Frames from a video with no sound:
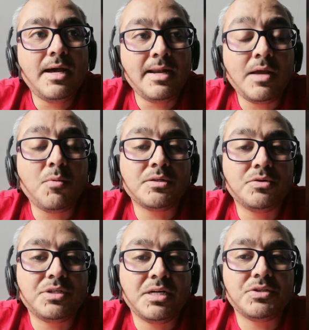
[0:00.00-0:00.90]
And I was
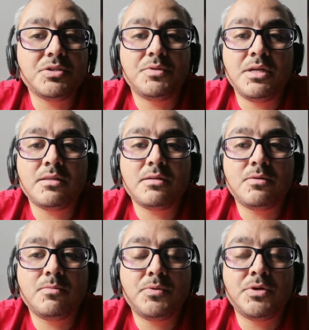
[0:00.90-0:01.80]
in charge of that
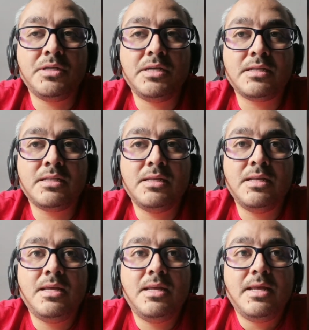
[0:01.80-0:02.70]
project.
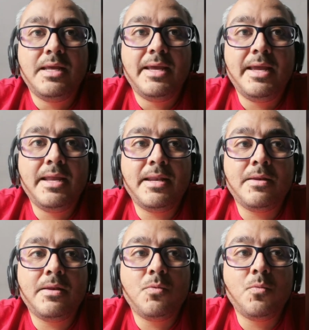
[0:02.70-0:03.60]

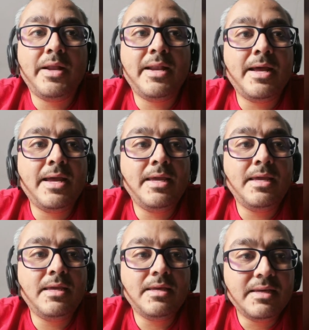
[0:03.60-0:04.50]
And when
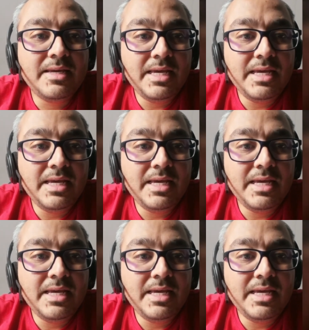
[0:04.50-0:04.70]
I